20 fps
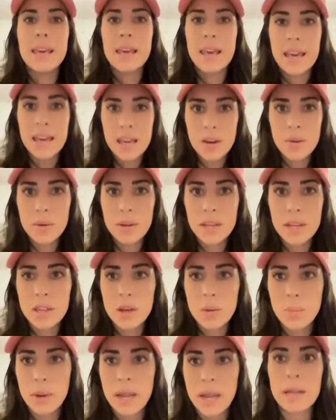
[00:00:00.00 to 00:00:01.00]
hearing
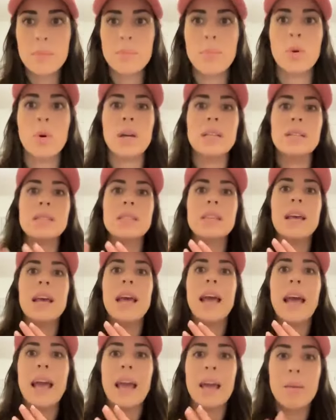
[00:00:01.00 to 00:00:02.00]
their pain points,
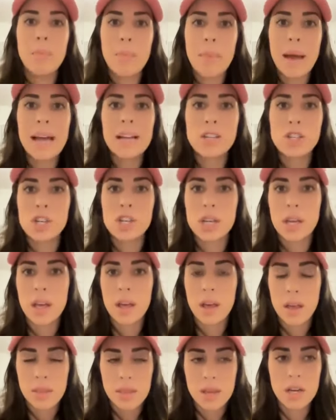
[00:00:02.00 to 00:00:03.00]
and
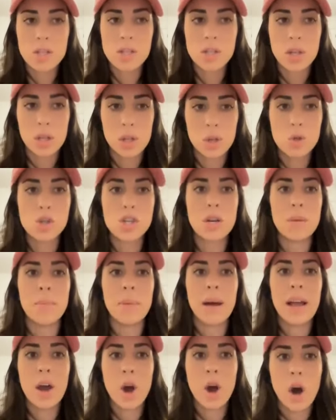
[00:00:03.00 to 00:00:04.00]
matching their solution
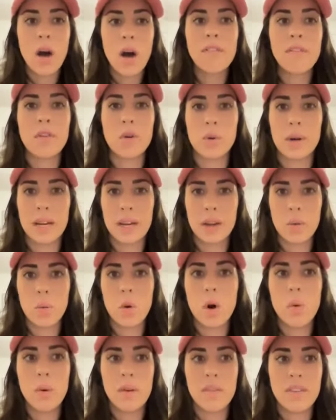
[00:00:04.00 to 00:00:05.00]
by offering
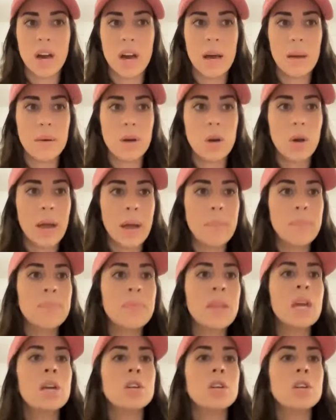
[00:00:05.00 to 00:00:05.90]
what we've got. Okay.